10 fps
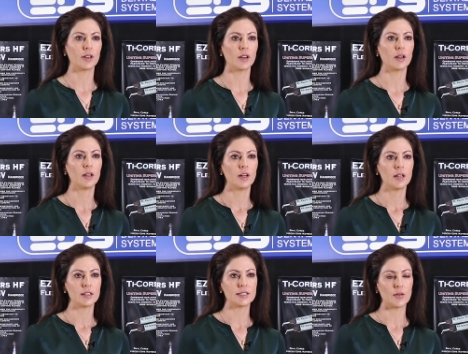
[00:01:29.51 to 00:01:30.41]
the
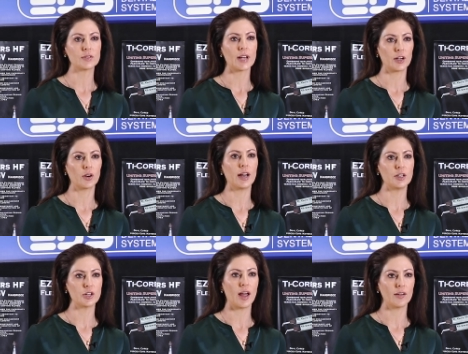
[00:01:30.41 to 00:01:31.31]
SafeSider
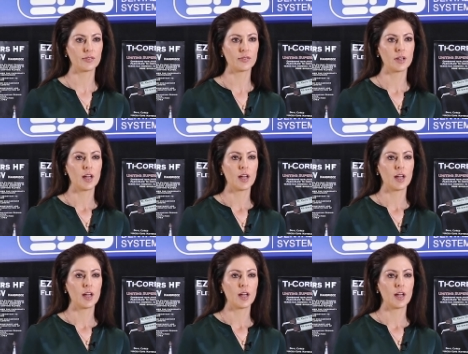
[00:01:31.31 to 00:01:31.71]
H F.